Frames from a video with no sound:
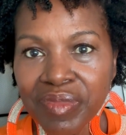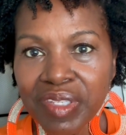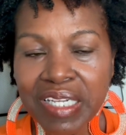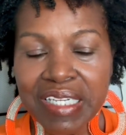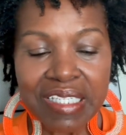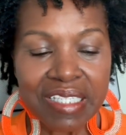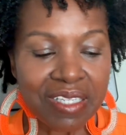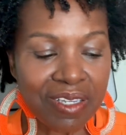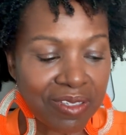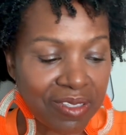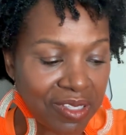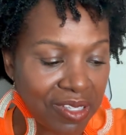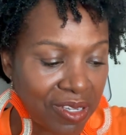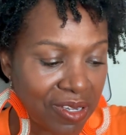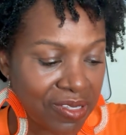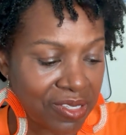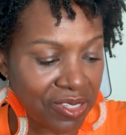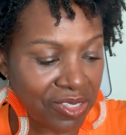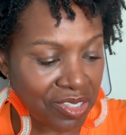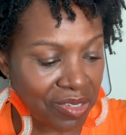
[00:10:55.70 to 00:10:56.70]
so
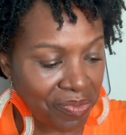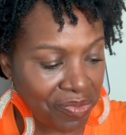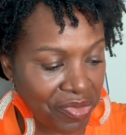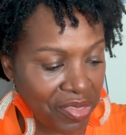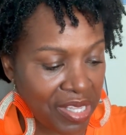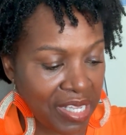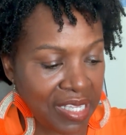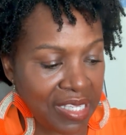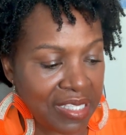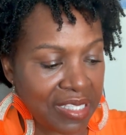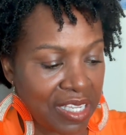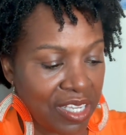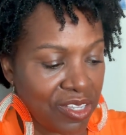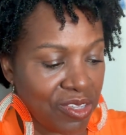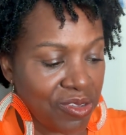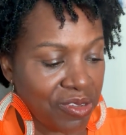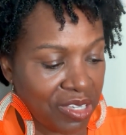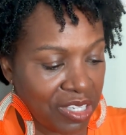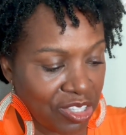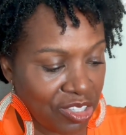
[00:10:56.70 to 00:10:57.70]
those are some things that
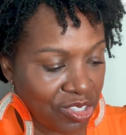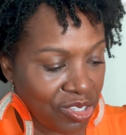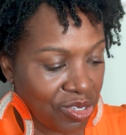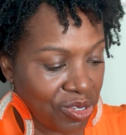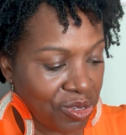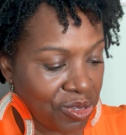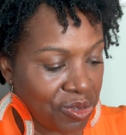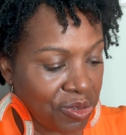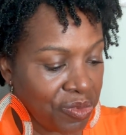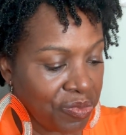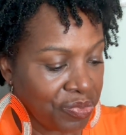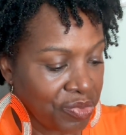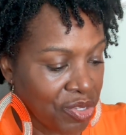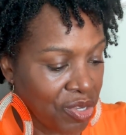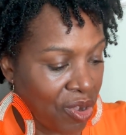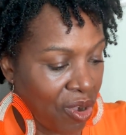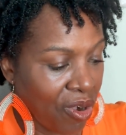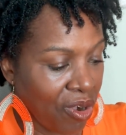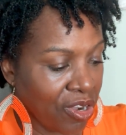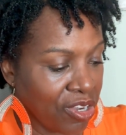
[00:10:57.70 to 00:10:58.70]
you can do
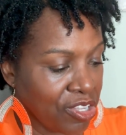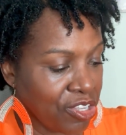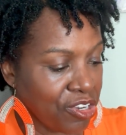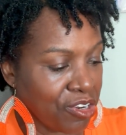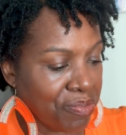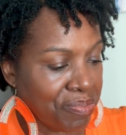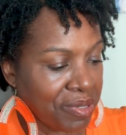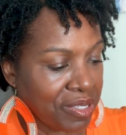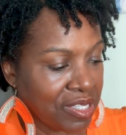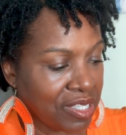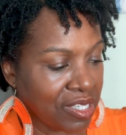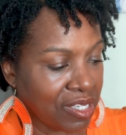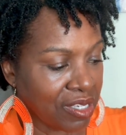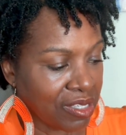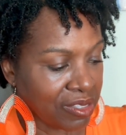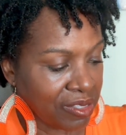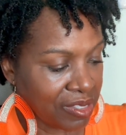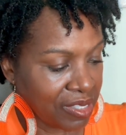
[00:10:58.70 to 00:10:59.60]
on your particular